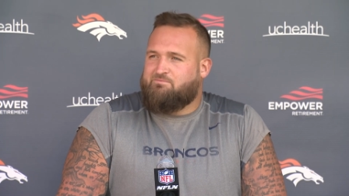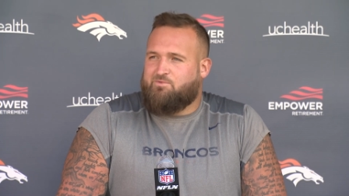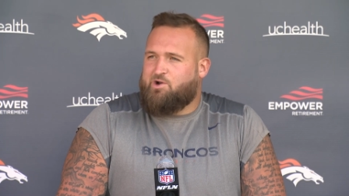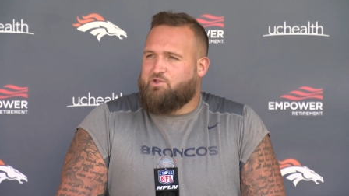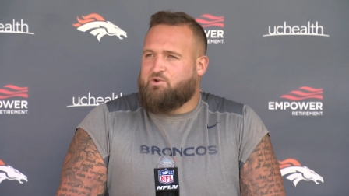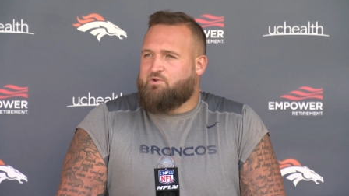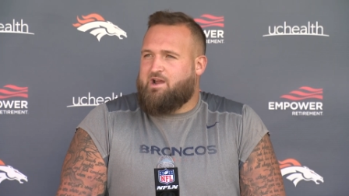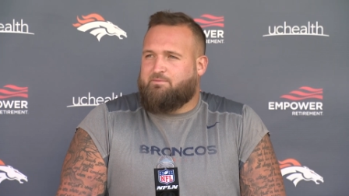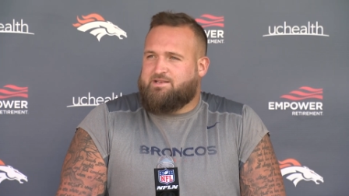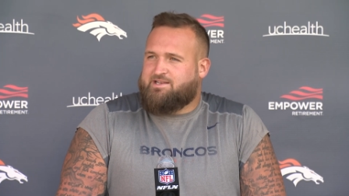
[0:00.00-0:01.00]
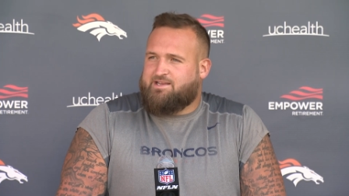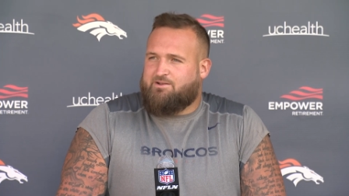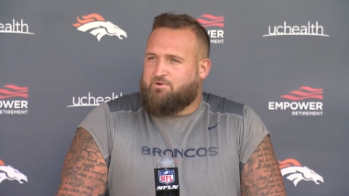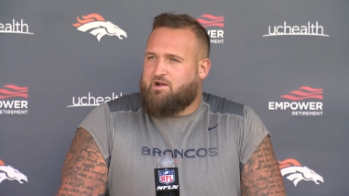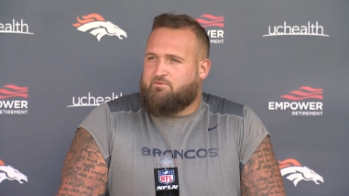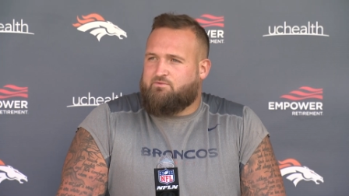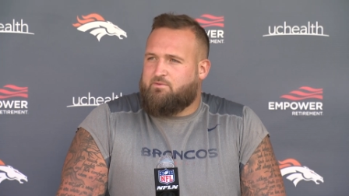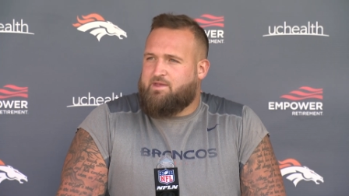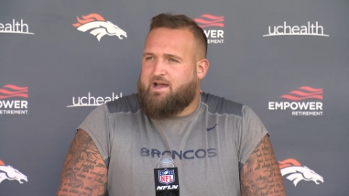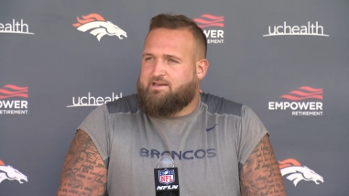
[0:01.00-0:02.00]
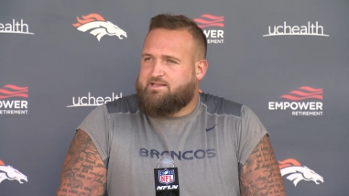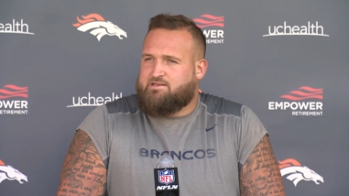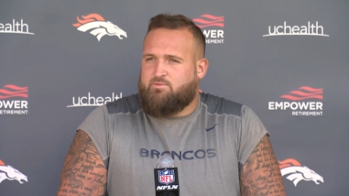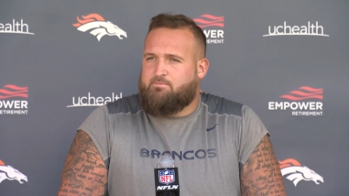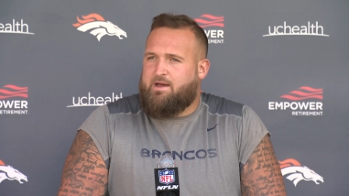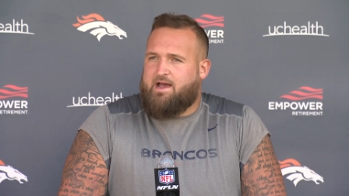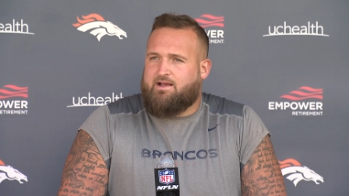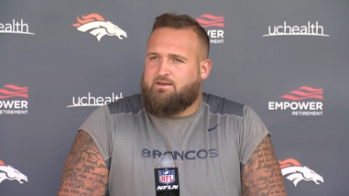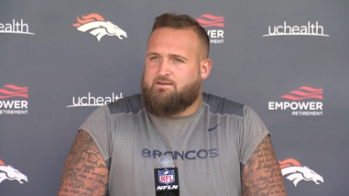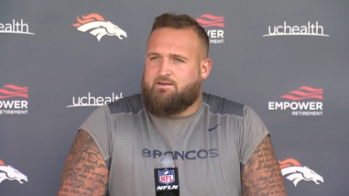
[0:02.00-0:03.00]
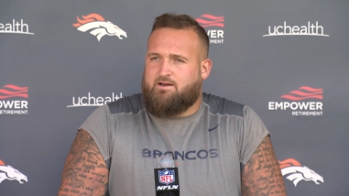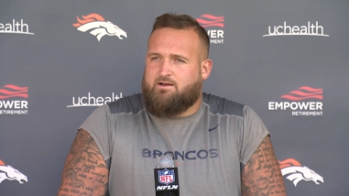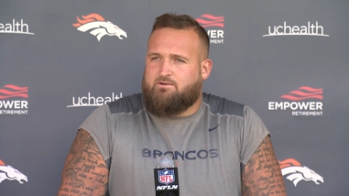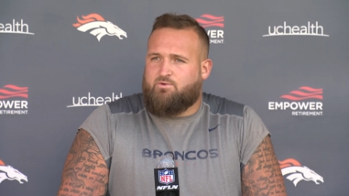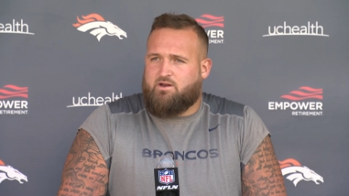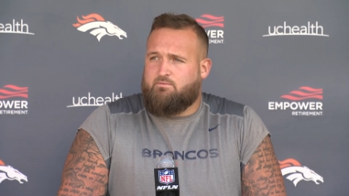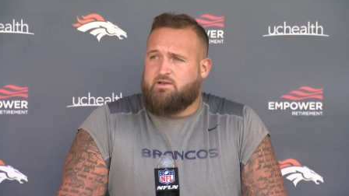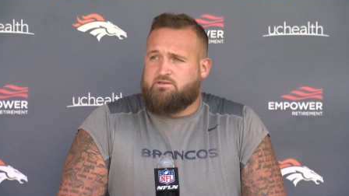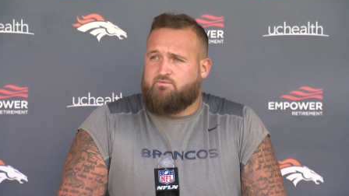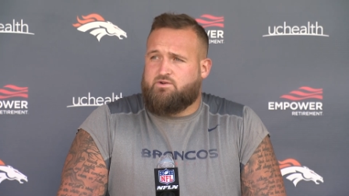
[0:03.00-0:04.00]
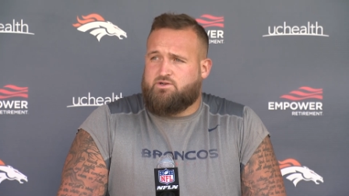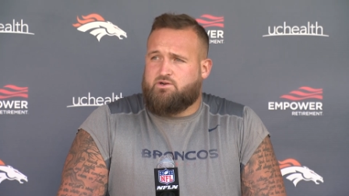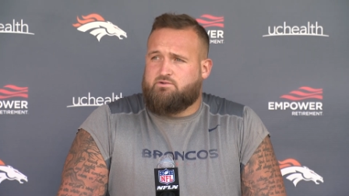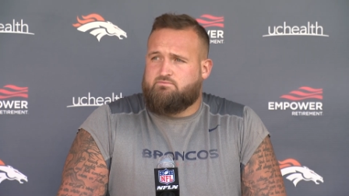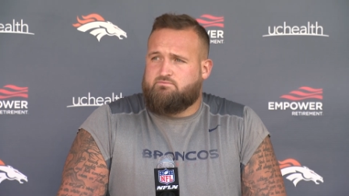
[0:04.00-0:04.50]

We all know Graham. He's going to get recovered from that, and he's going to be back, and uh, we're going to miss him for sure.